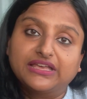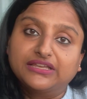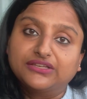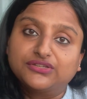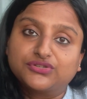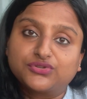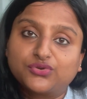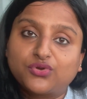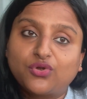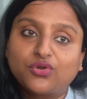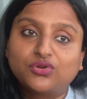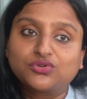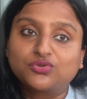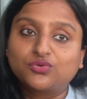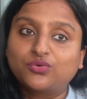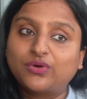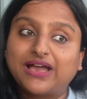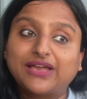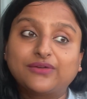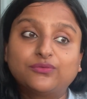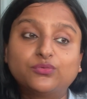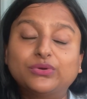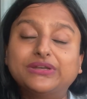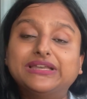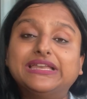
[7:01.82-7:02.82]
Toronto,
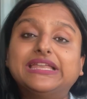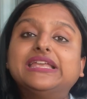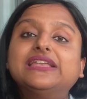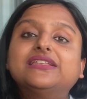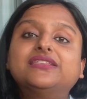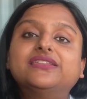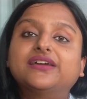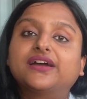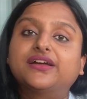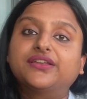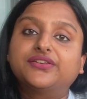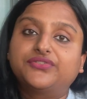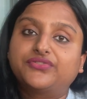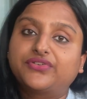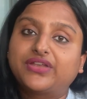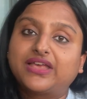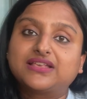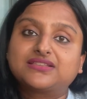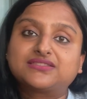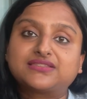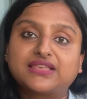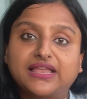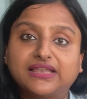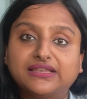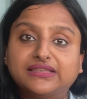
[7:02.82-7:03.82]
I would need the
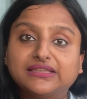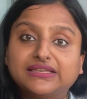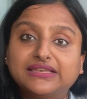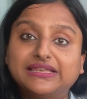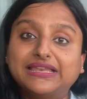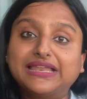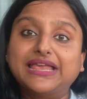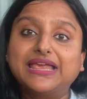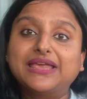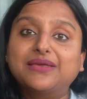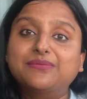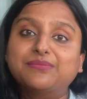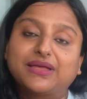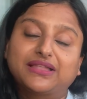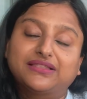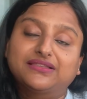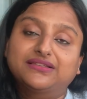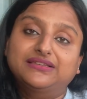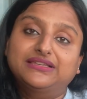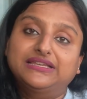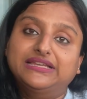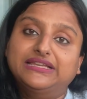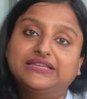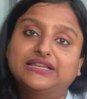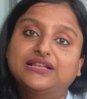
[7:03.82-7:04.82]
address and the name and the
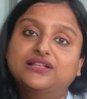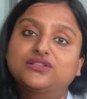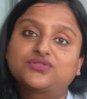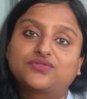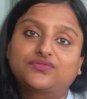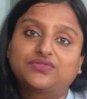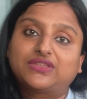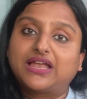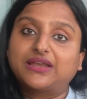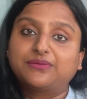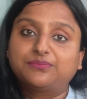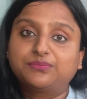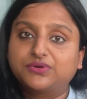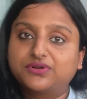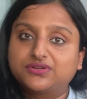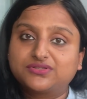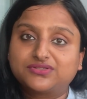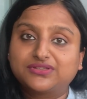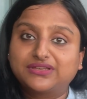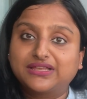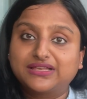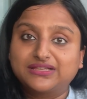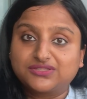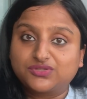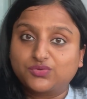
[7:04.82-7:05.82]
details of that
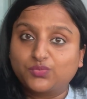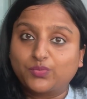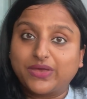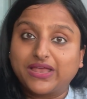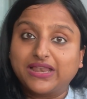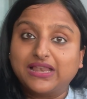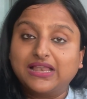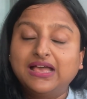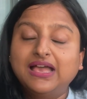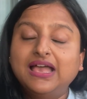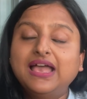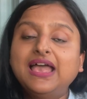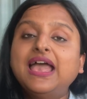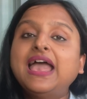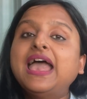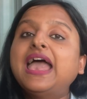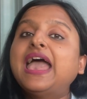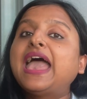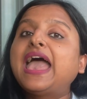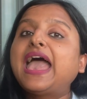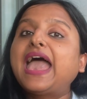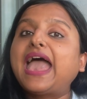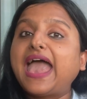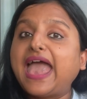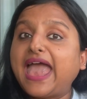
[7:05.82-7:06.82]
person as well.
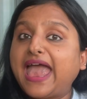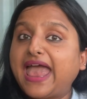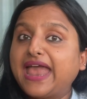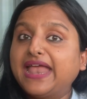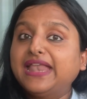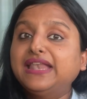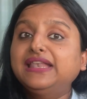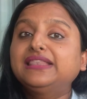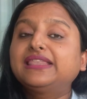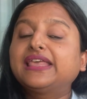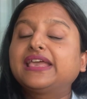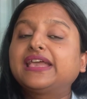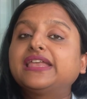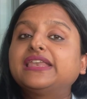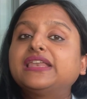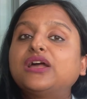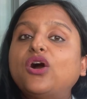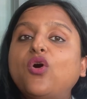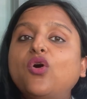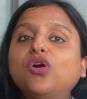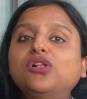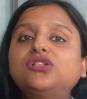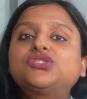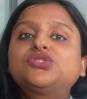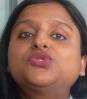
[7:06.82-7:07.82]
And they can
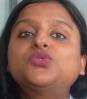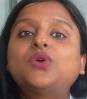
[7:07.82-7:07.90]
also